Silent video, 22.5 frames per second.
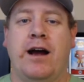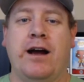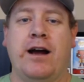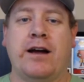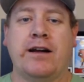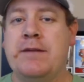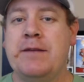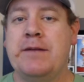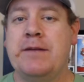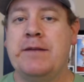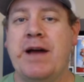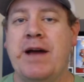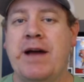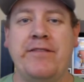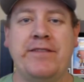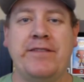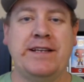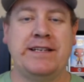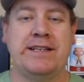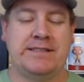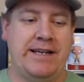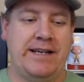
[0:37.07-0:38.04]
keep having
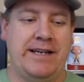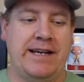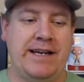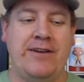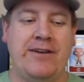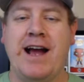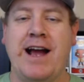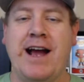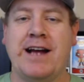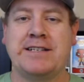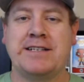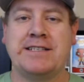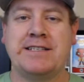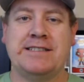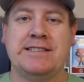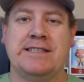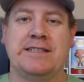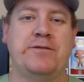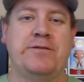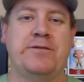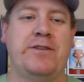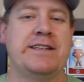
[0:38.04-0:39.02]
these interactions,
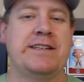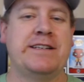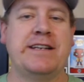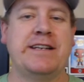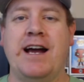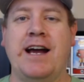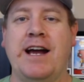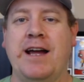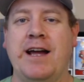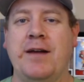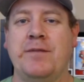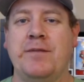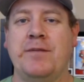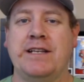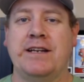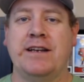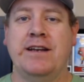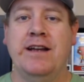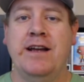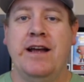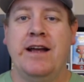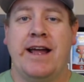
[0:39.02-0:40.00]
these fun times,
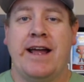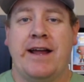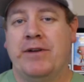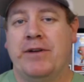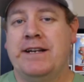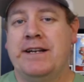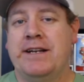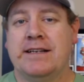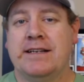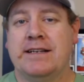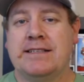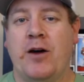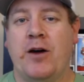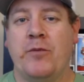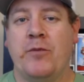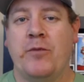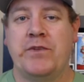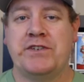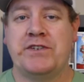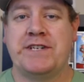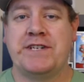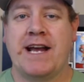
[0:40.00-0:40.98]
and it really does help
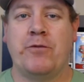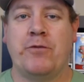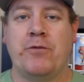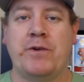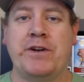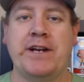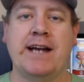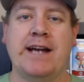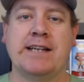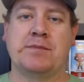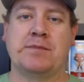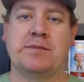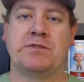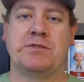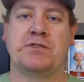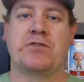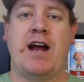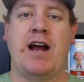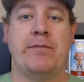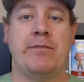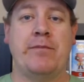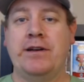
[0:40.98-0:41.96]
the channel when you guys
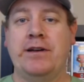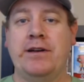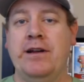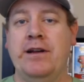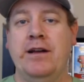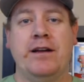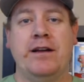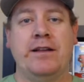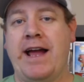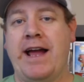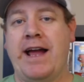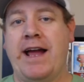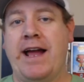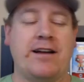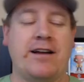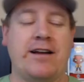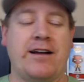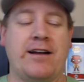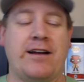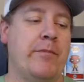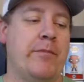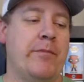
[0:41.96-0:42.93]
subscribe and like
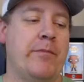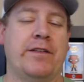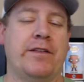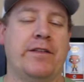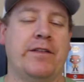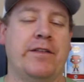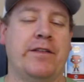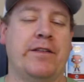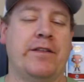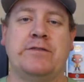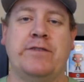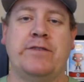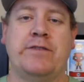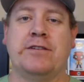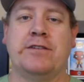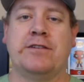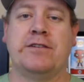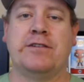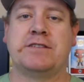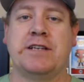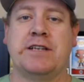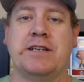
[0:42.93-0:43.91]
and comment on these
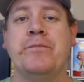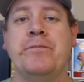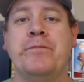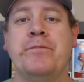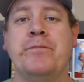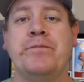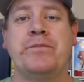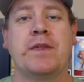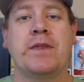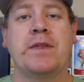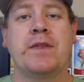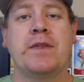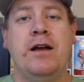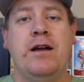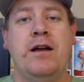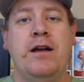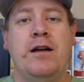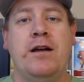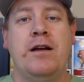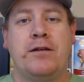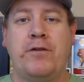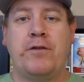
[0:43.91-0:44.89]
videos. So,
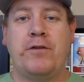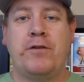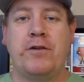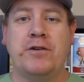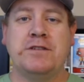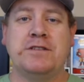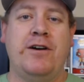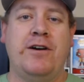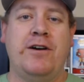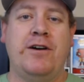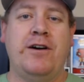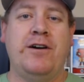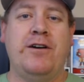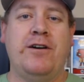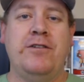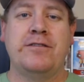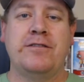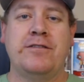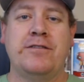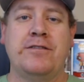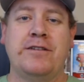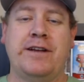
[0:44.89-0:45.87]
first of all,
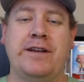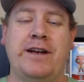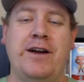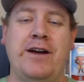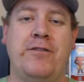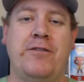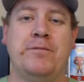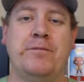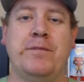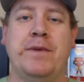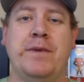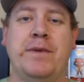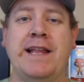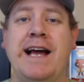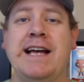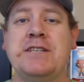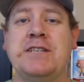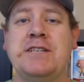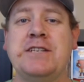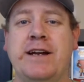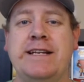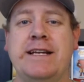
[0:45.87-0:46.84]
my
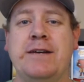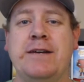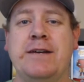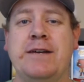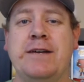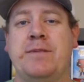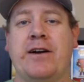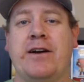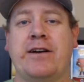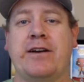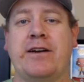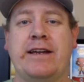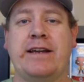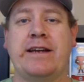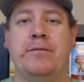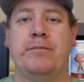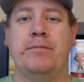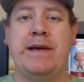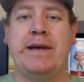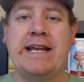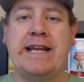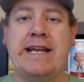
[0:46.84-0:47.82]
last one I did was about
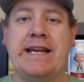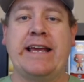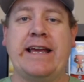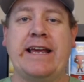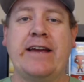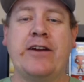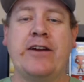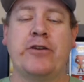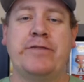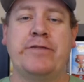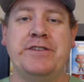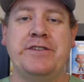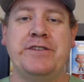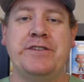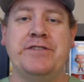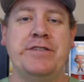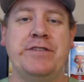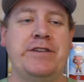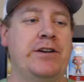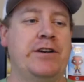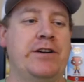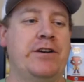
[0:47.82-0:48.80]
meeting Ken Griffey
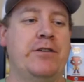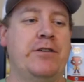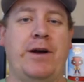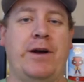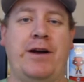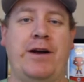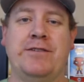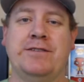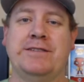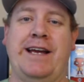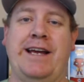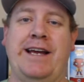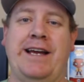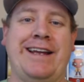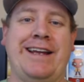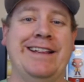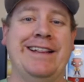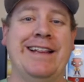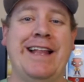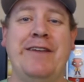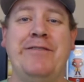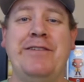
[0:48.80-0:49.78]
Jr. when I was like
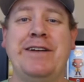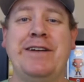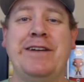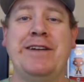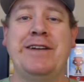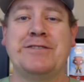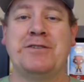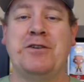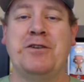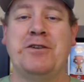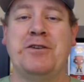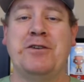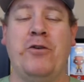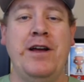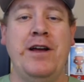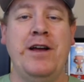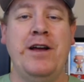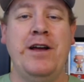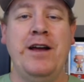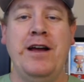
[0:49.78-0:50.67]
11 years old.